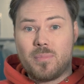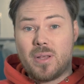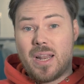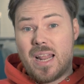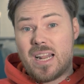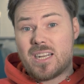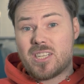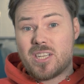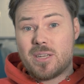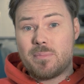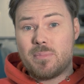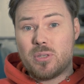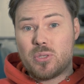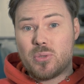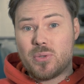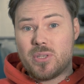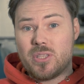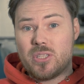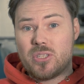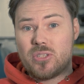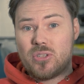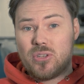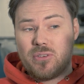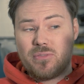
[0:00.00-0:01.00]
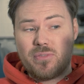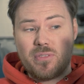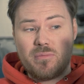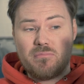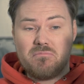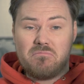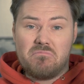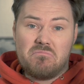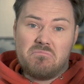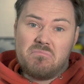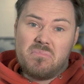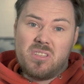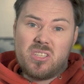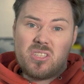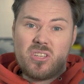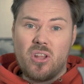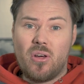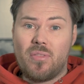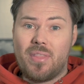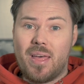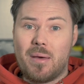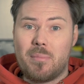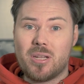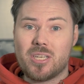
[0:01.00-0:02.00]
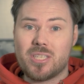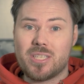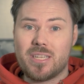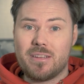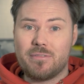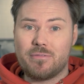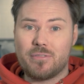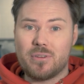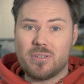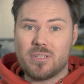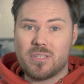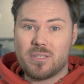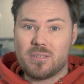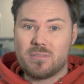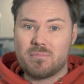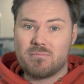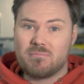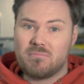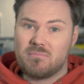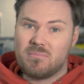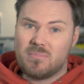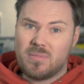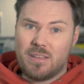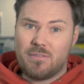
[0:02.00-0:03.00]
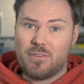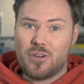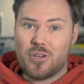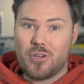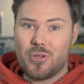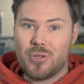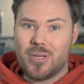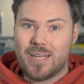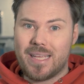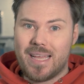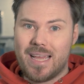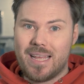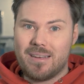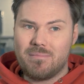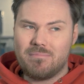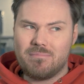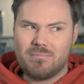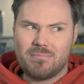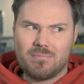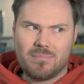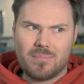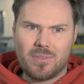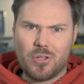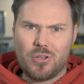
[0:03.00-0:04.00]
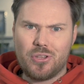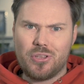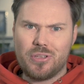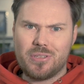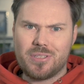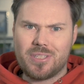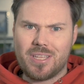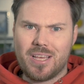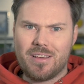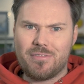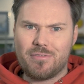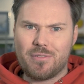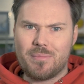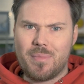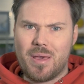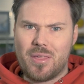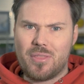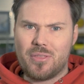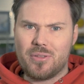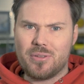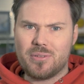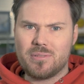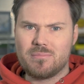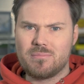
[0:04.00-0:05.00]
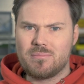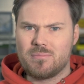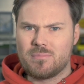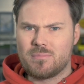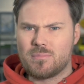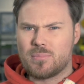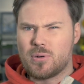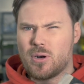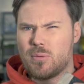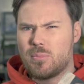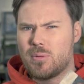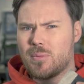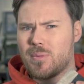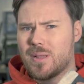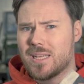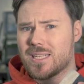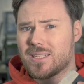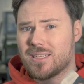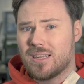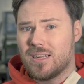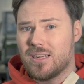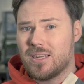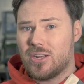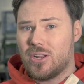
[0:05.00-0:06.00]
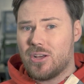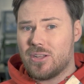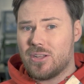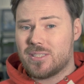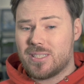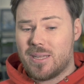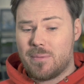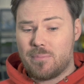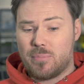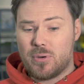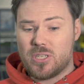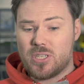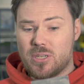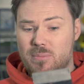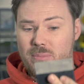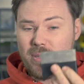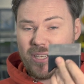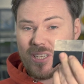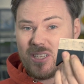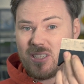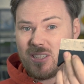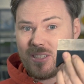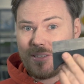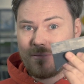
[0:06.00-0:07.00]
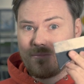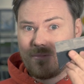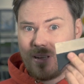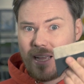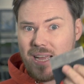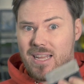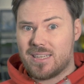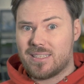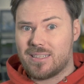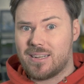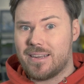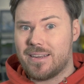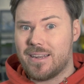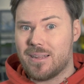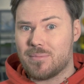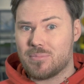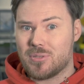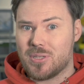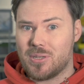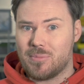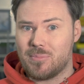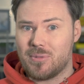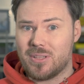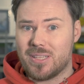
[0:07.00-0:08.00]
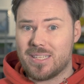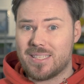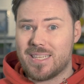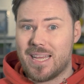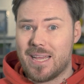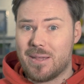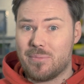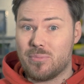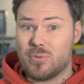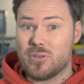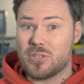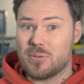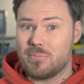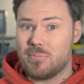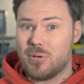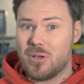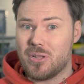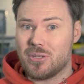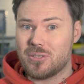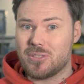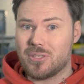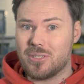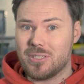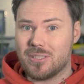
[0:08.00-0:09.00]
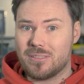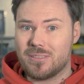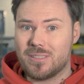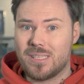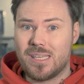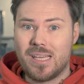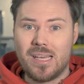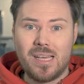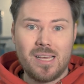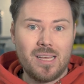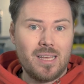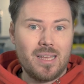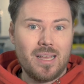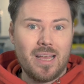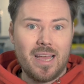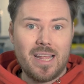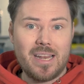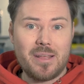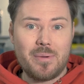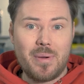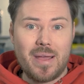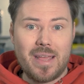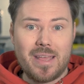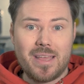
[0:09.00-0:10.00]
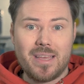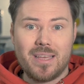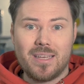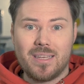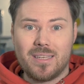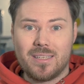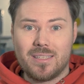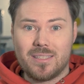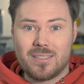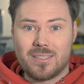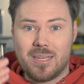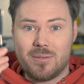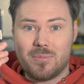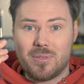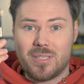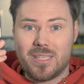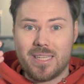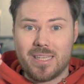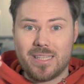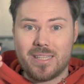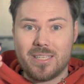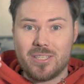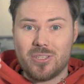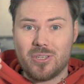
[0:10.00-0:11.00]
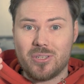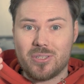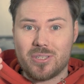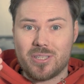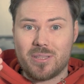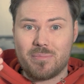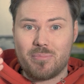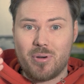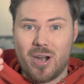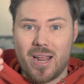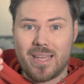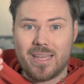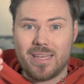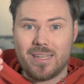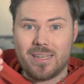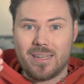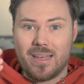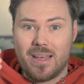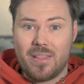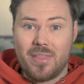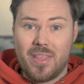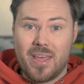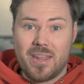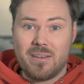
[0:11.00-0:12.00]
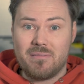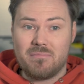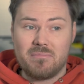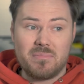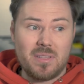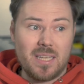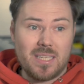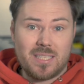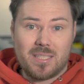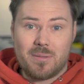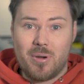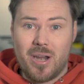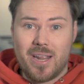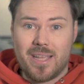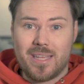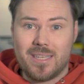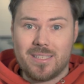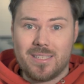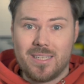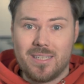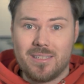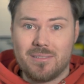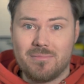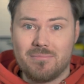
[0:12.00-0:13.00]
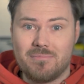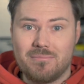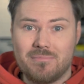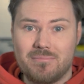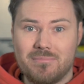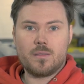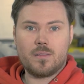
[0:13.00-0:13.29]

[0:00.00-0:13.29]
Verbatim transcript: But actually between the two of them, there's not that much difference. If I do it again, I'm gonna use the oven method. Probably a slightly temperature because I had to clean up some of the tape which had burnt on. Anyway, time to take these onto the bracket and then that's the bracket done.